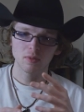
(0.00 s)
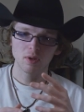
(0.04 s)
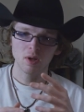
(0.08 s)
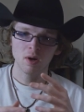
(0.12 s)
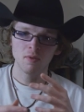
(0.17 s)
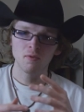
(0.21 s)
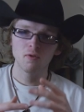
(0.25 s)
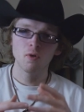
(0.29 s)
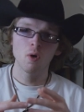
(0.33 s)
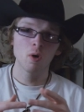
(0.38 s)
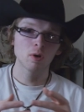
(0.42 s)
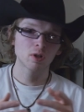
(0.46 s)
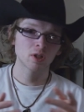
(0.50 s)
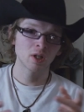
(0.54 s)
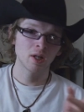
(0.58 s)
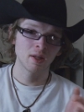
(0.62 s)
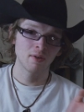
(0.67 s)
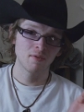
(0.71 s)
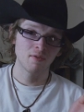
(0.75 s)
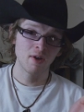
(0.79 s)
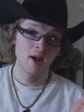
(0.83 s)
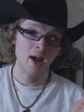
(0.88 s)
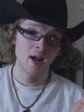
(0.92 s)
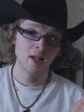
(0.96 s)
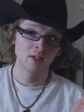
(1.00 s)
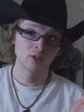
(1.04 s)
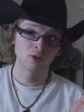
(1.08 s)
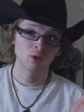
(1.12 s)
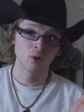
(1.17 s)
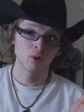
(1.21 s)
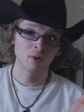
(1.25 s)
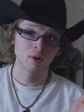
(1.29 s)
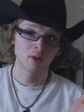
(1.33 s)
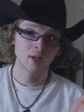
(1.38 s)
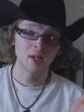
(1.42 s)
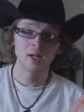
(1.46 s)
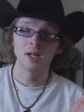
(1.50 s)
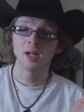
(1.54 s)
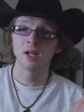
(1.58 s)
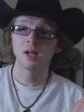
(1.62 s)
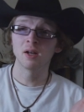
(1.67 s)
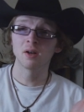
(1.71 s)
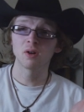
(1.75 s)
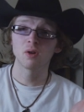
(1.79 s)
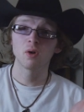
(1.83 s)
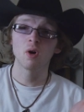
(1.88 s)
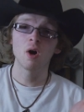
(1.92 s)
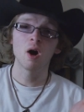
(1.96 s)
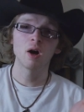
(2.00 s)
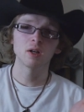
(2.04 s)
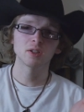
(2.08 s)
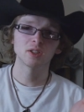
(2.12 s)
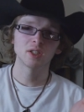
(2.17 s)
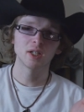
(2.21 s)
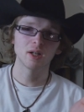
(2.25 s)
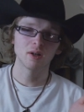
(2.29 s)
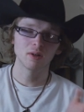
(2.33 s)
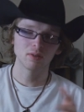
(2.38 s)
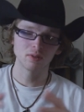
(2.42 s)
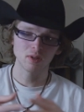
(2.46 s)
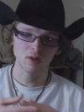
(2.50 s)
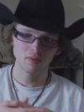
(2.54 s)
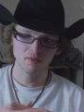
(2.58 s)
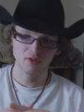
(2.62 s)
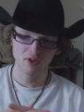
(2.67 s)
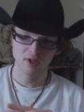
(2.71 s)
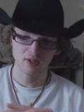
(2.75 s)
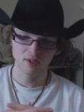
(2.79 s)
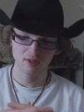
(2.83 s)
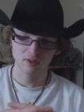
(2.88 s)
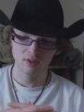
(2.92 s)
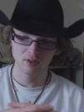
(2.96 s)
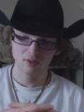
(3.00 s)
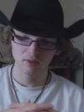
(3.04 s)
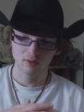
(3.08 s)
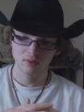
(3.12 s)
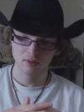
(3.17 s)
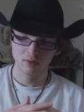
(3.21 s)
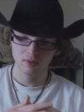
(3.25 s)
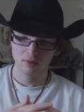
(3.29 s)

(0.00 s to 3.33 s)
Unfortunately, fans are getting in the crosshairs of this.